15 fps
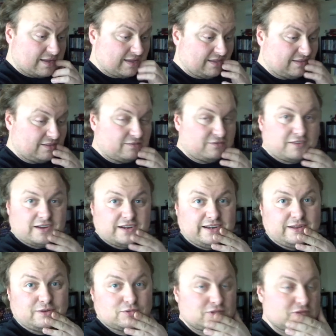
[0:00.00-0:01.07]
I guess I'll find
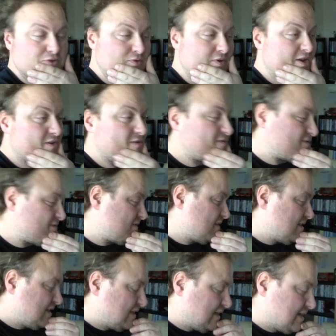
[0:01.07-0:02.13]
out soon enough.
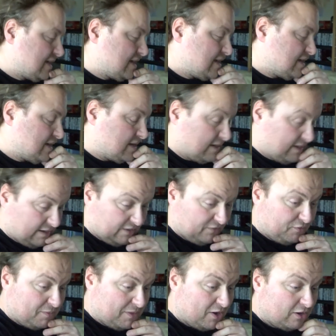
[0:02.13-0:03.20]
And as
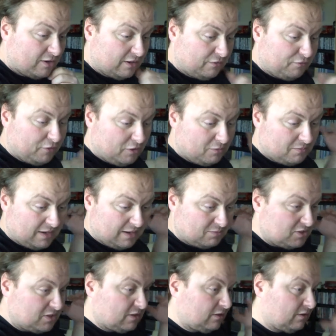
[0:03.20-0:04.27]
for my holiday film, I'm
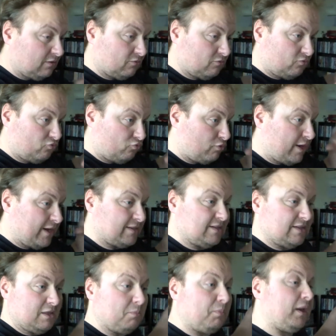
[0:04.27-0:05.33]
still right
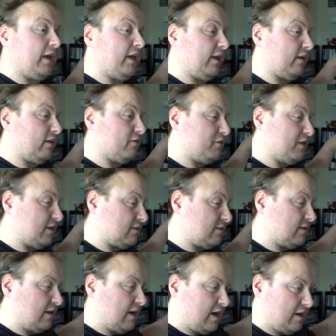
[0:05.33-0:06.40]
at the beginning of it.
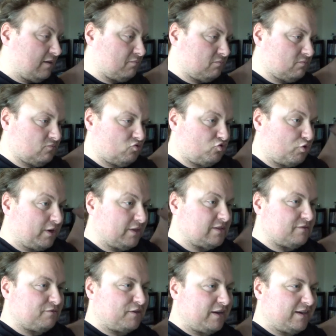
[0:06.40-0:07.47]
I'm trying
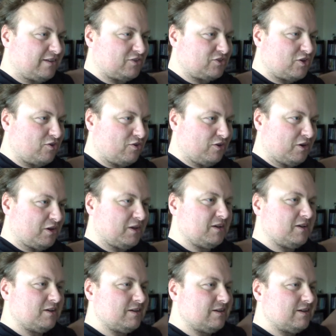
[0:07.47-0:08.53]
to find a song
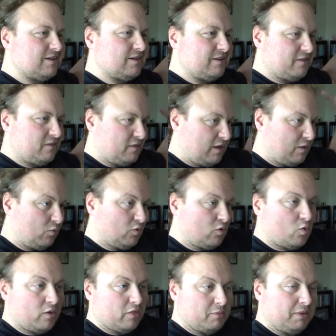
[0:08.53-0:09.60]
that will
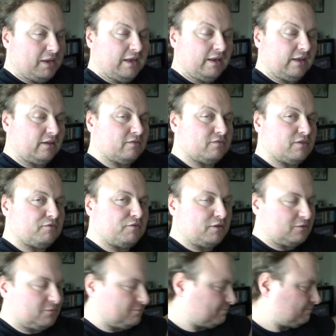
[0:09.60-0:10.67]
go on the beginning of the film.